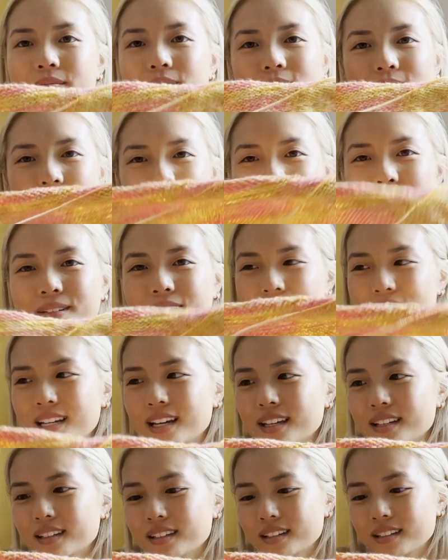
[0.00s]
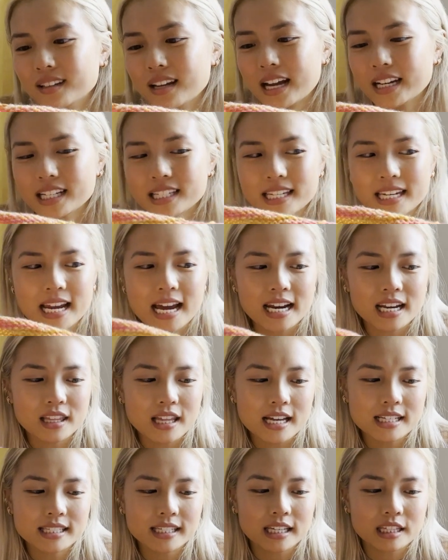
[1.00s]
it'll get done. I just need to add
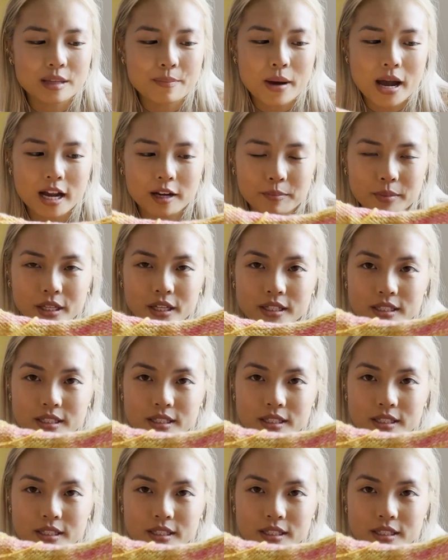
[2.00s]
elastic at the back because